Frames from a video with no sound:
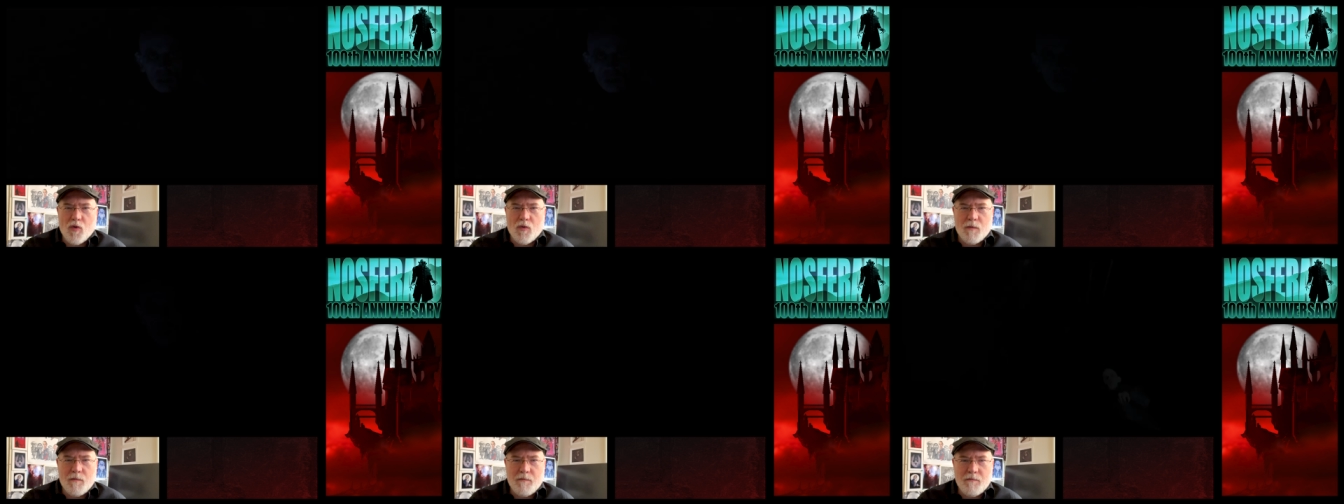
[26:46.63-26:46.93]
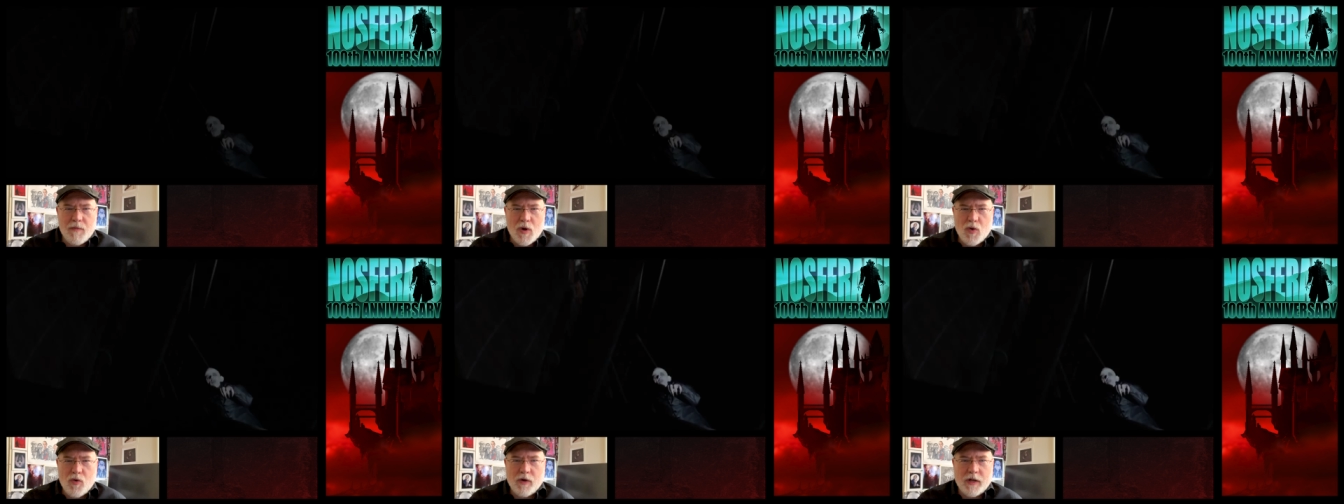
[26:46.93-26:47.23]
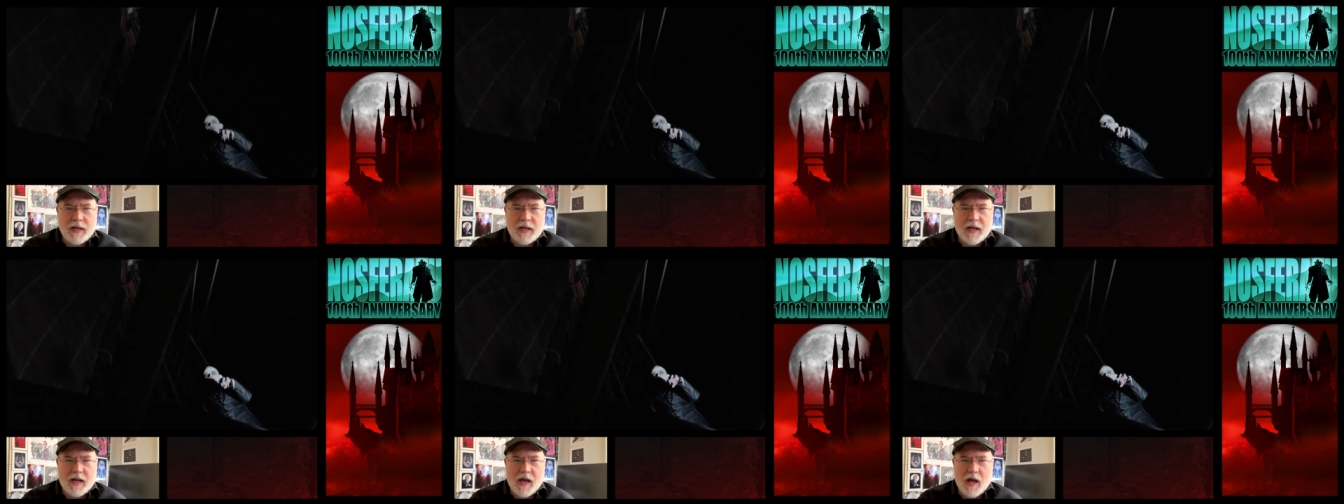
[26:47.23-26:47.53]

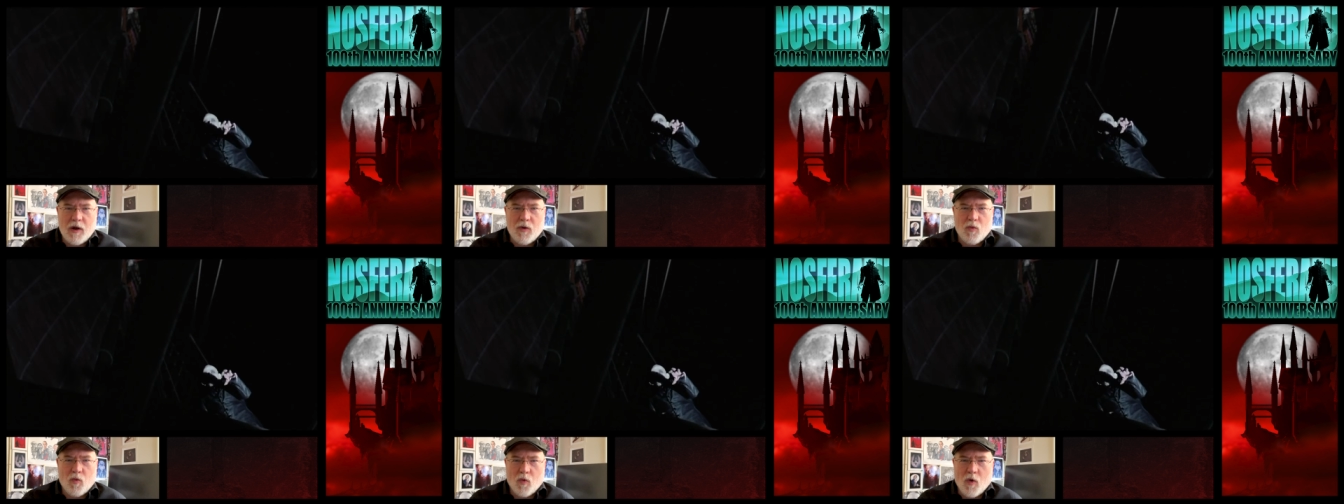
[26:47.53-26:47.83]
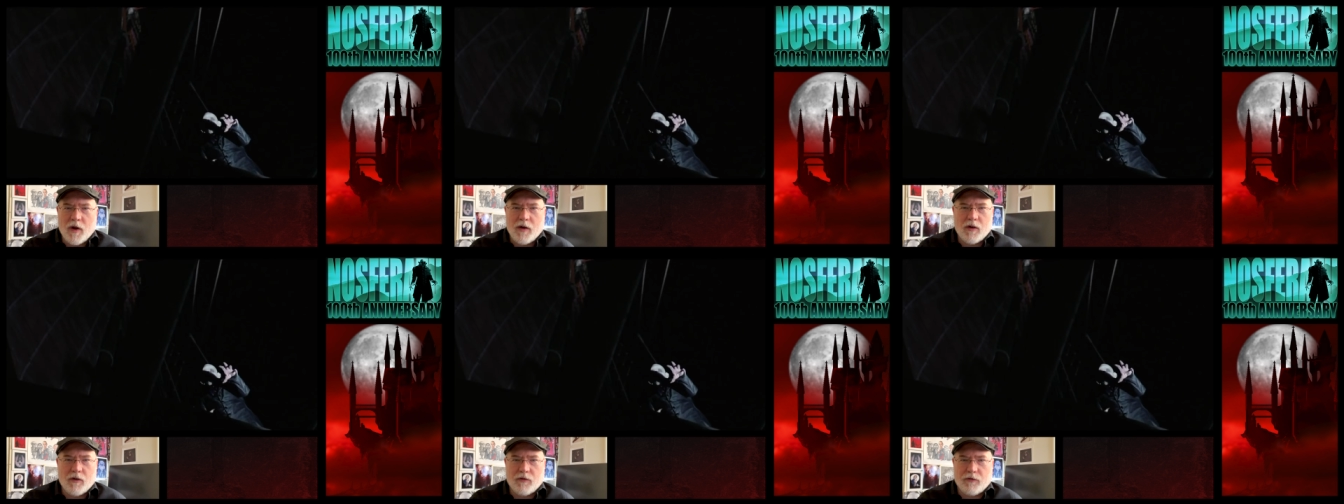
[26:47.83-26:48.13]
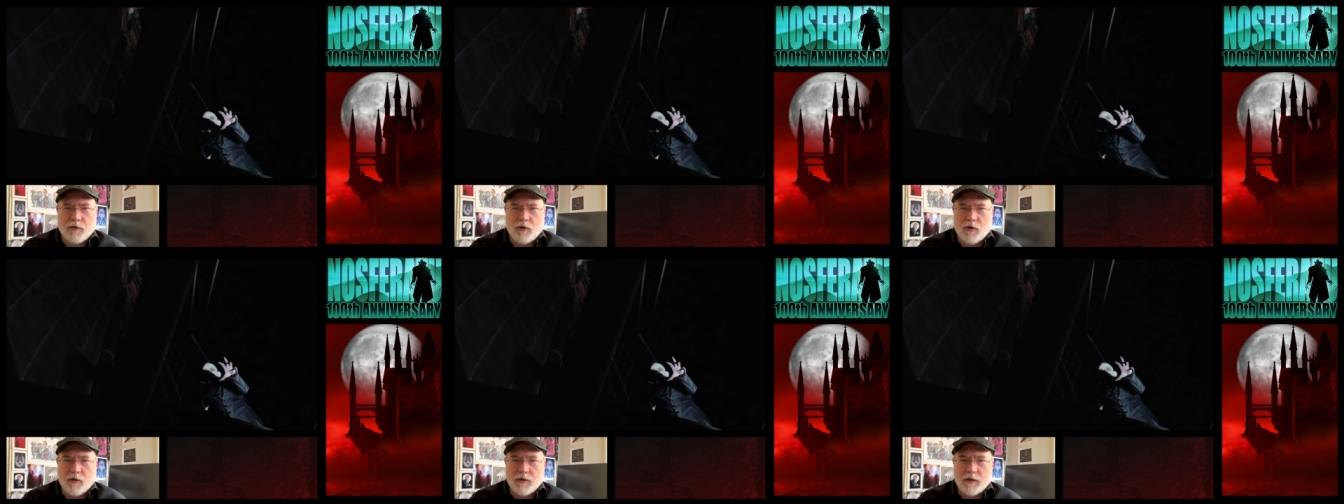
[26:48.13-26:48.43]
moody and
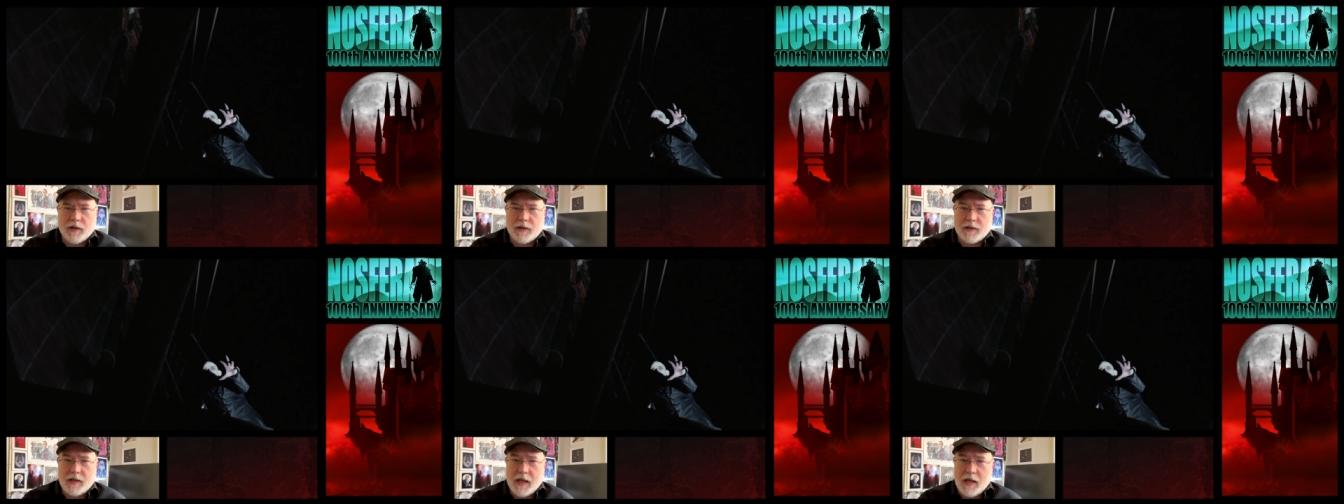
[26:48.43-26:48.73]
wonderful that